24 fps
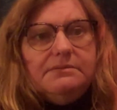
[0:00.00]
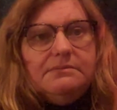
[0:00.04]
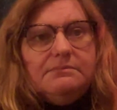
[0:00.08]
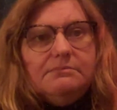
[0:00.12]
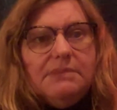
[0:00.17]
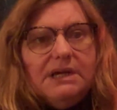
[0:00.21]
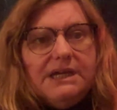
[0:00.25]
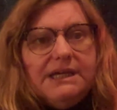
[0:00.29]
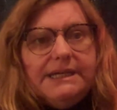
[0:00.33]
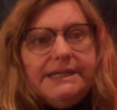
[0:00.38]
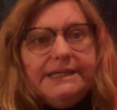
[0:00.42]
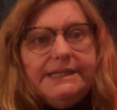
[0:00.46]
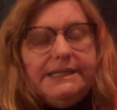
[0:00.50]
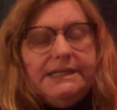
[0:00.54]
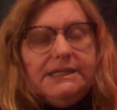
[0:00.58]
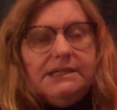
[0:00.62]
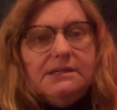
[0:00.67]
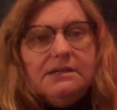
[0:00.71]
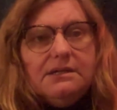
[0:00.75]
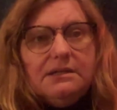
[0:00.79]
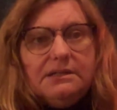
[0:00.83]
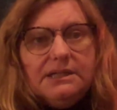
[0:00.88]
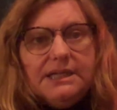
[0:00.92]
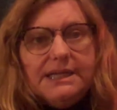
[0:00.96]
my
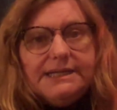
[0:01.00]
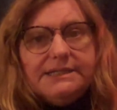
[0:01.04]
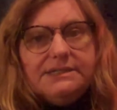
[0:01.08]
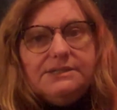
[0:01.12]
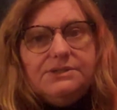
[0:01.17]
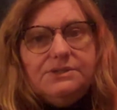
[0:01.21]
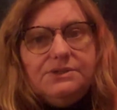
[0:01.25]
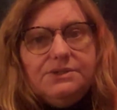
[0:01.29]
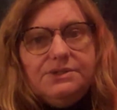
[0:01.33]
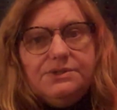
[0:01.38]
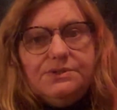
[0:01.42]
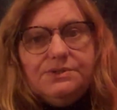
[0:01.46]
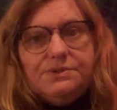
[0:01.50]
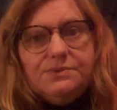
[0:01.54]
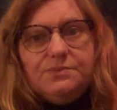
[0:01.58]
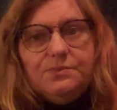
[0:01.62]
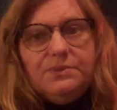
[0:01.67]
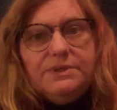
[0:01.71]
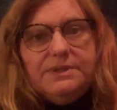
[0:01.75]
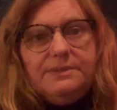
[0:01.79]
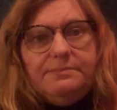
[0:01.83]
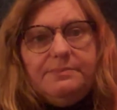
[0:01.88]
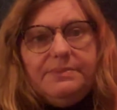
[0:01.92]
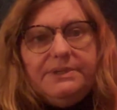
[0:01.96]
collectors
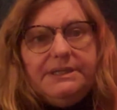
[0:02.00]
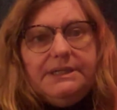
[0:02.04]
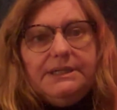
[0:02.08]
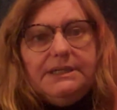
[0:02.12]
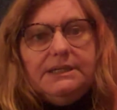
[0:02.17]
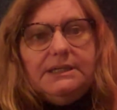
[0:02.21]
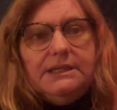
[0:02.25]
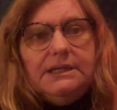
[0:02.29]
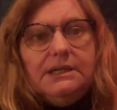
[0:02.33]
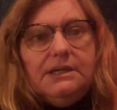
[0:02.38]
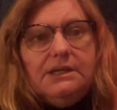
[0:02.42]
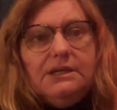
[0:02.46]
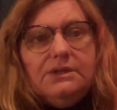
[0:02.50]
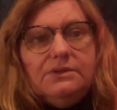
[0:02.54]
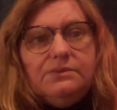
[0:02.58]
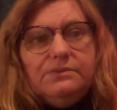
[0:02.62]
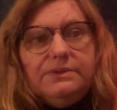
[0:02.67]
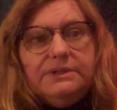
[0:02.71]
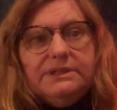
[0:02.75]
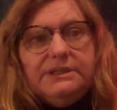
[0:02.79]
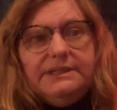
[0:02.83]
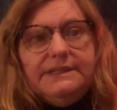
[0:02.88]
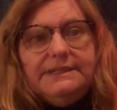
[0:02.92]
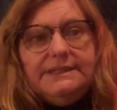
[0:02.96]
would be
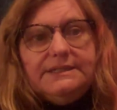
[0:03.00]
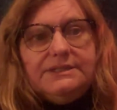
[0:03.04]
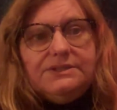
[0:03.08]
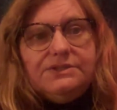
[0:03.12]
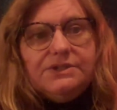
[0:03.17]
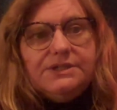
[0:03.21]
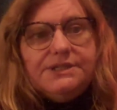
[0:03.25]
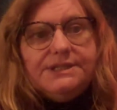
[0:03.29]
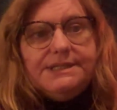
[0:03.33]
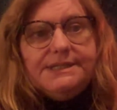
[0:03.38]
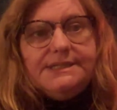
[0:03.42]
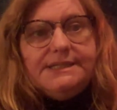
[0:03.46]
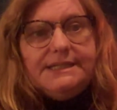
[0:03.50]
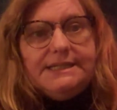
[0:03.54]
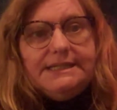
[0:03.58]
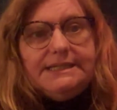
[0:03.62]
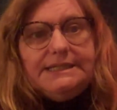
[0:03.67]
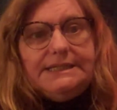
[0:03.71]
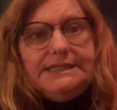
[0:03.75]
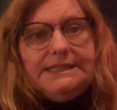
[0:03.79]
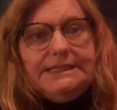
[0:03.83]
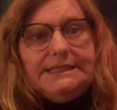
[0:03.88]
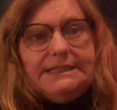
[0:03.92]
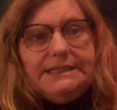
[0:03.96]
really
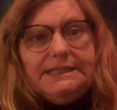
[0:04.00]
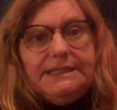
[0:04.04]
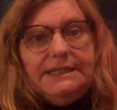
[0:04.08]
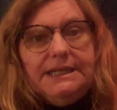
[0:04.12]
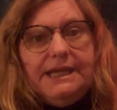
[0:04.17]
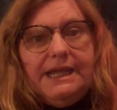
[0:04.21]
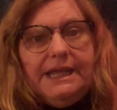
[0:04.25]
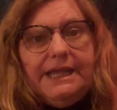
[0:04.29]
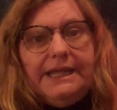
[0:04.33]
interested in,